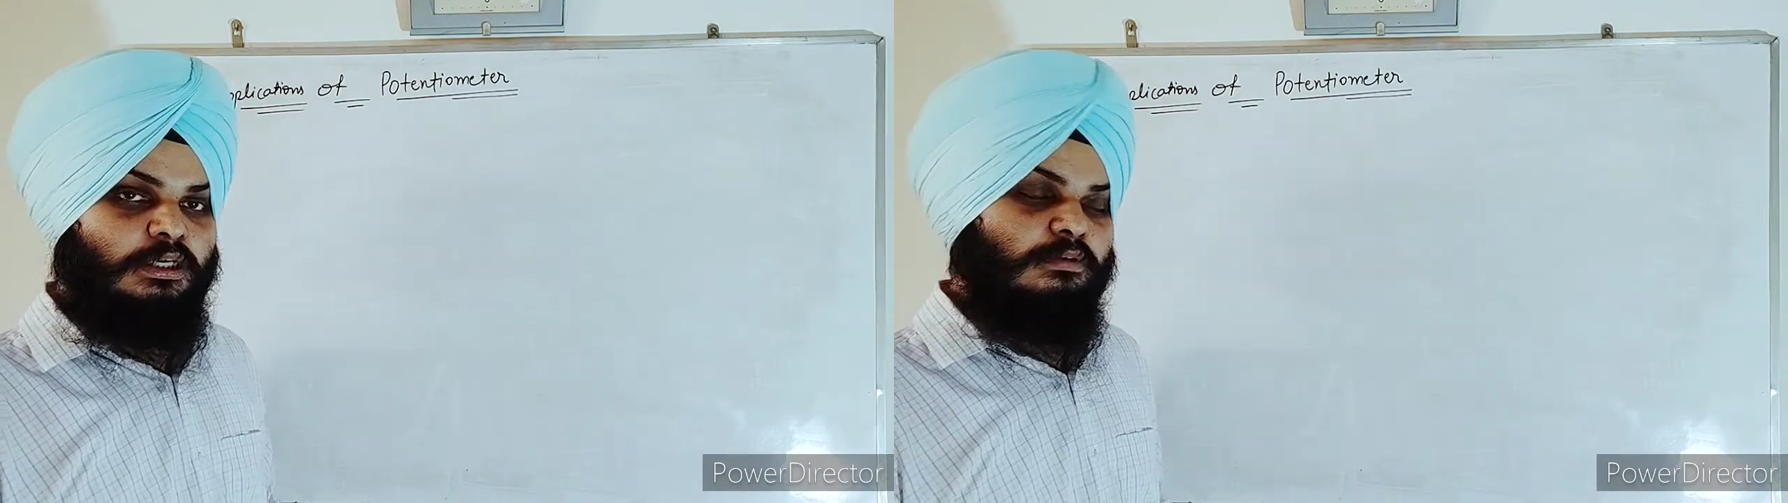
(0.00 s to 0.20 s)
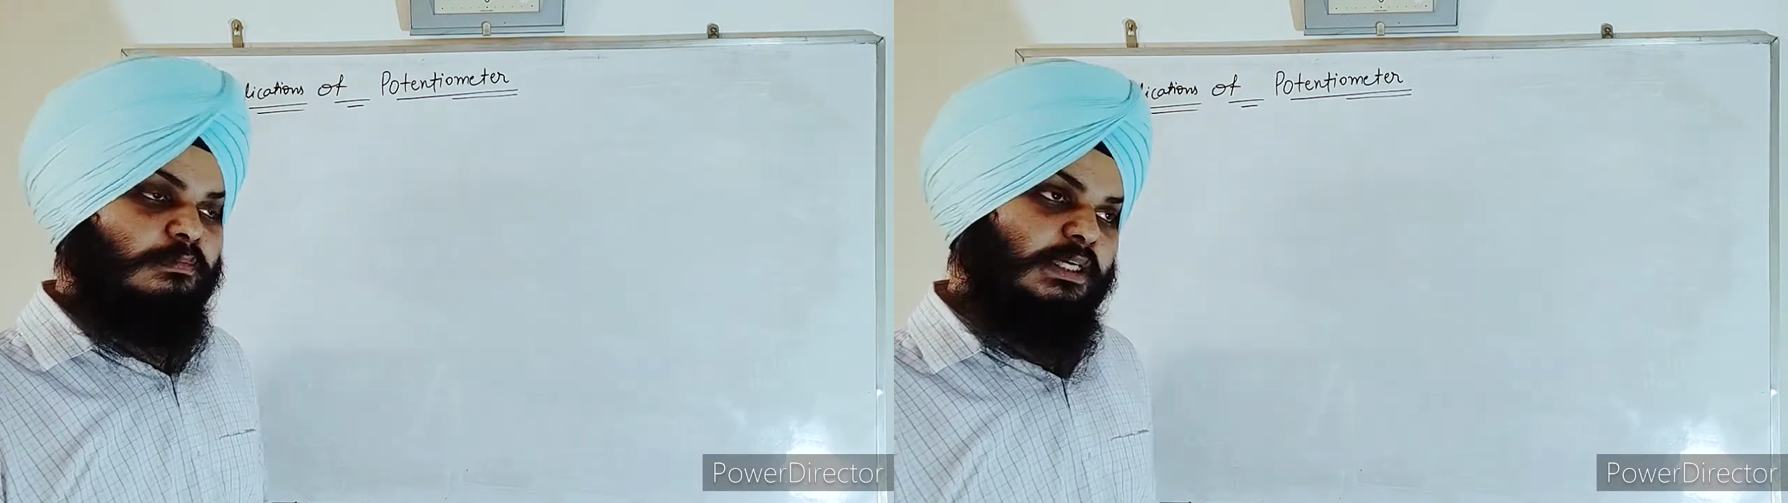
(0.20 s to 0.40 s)

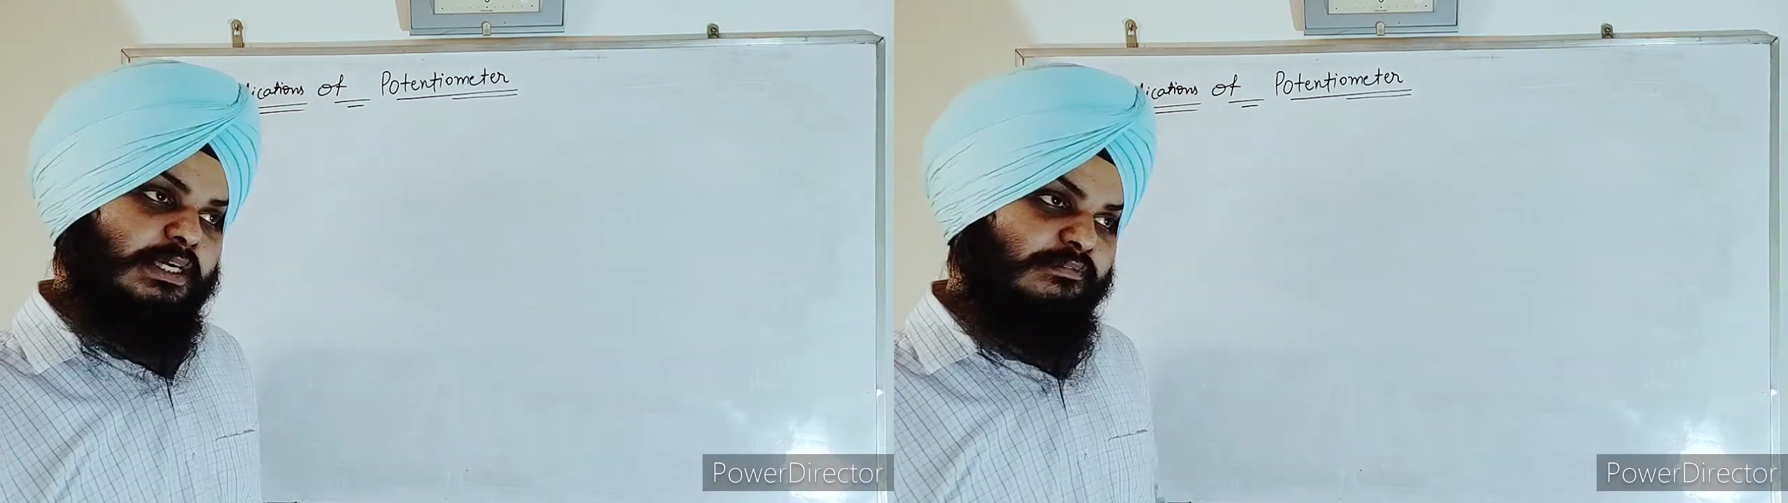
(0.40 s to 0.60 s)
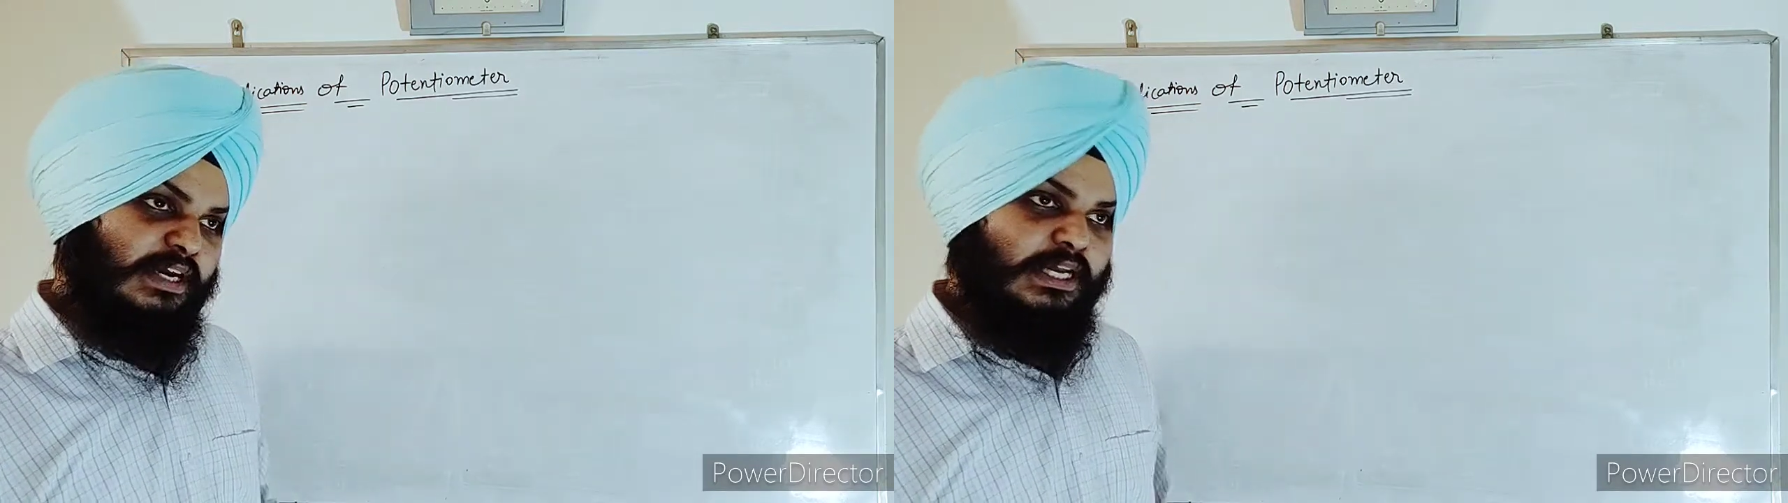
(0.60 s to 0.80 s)
but
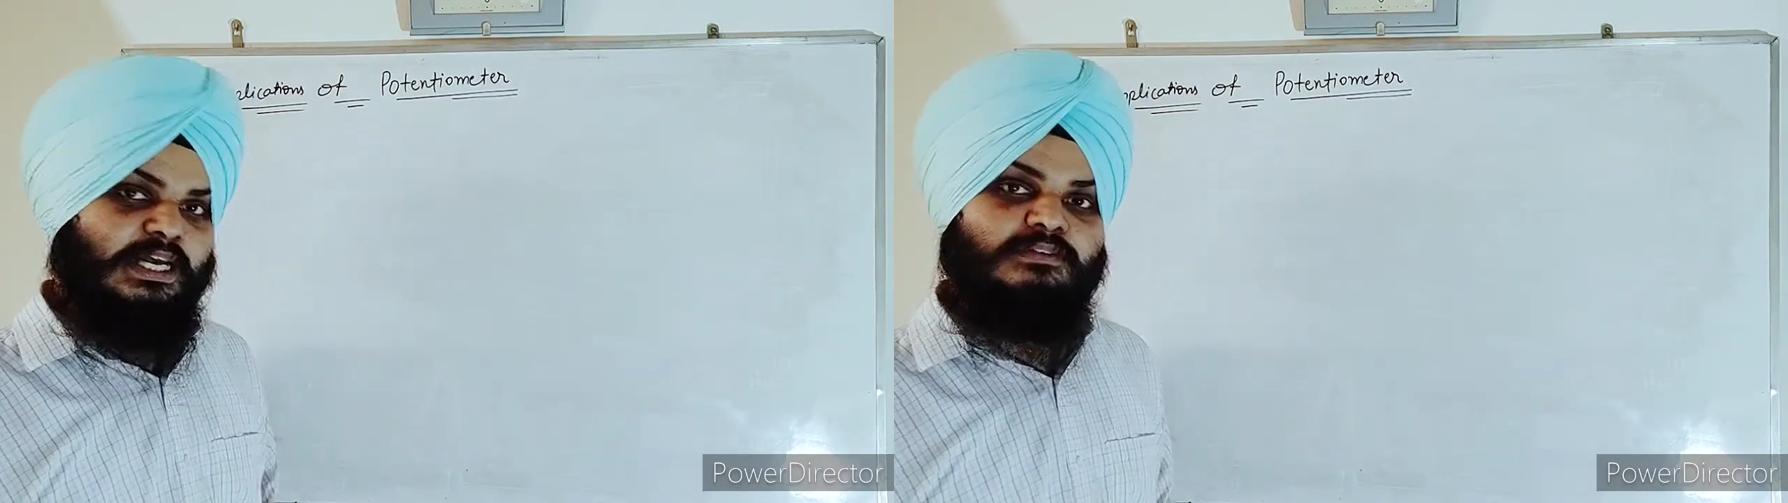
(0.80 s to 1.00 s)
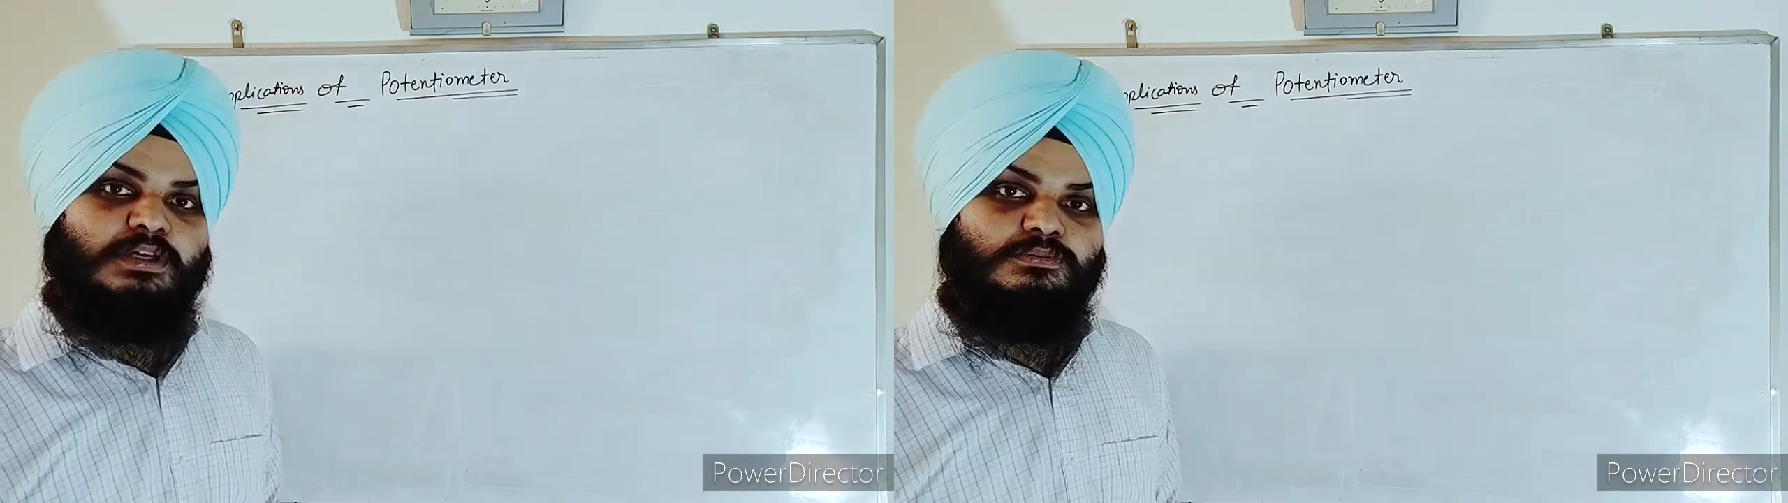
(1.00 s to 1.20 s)

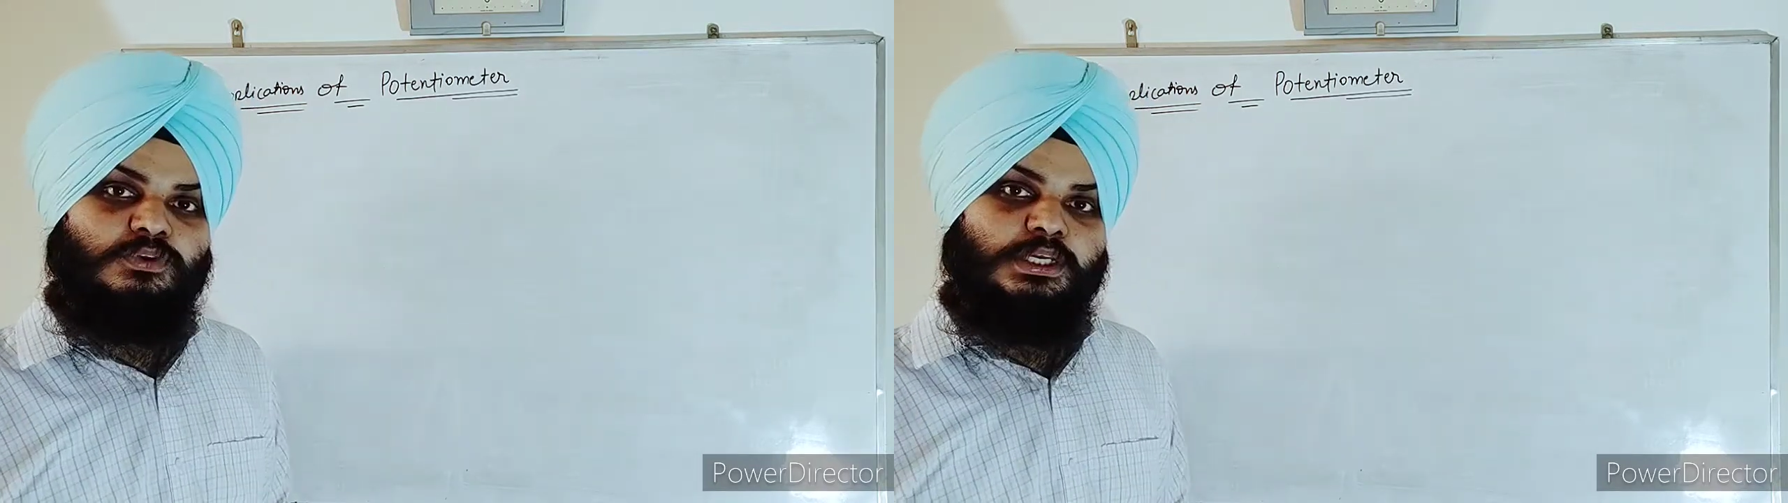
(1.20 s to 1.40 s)
whenever we